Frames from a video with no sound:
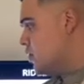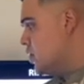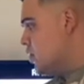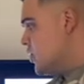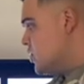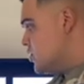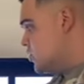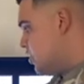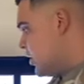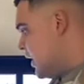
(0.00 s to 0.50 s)

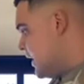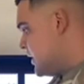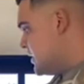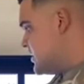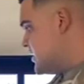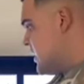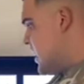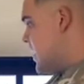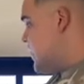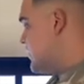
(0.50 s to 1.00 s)
So like it
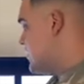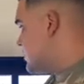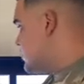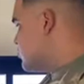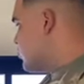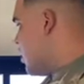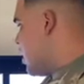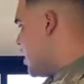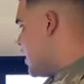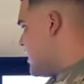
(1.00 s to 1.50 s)
said, the
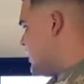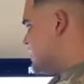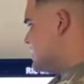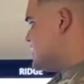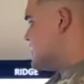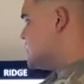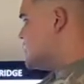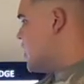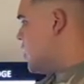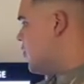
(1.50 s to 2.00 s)
draw is
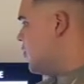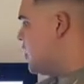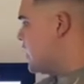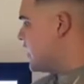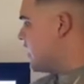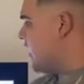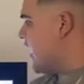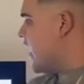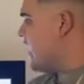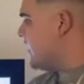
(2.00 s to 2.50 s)

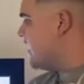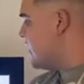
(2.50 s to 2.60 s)
somewhat like a